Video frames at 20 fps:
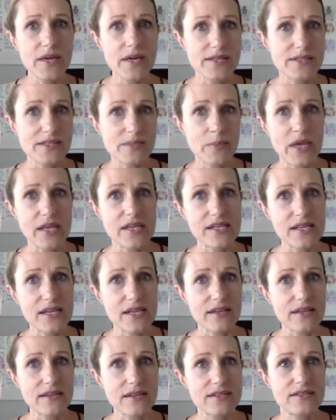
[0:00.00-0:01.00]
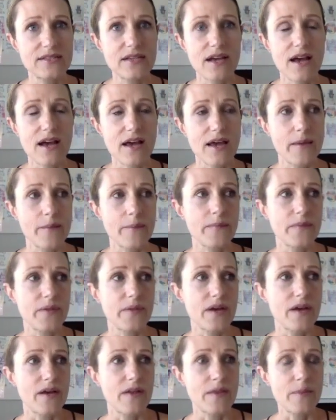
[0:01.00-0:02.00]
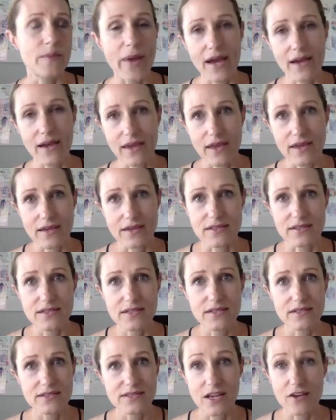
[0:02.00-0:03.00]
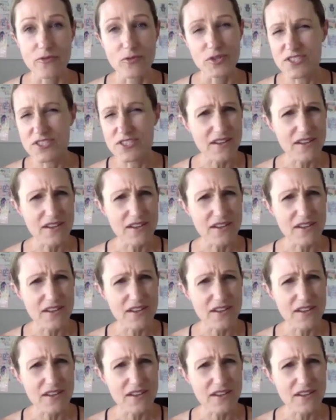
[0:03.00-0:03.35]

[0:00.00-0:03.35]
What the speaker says: in spending time on the back end stuff, which not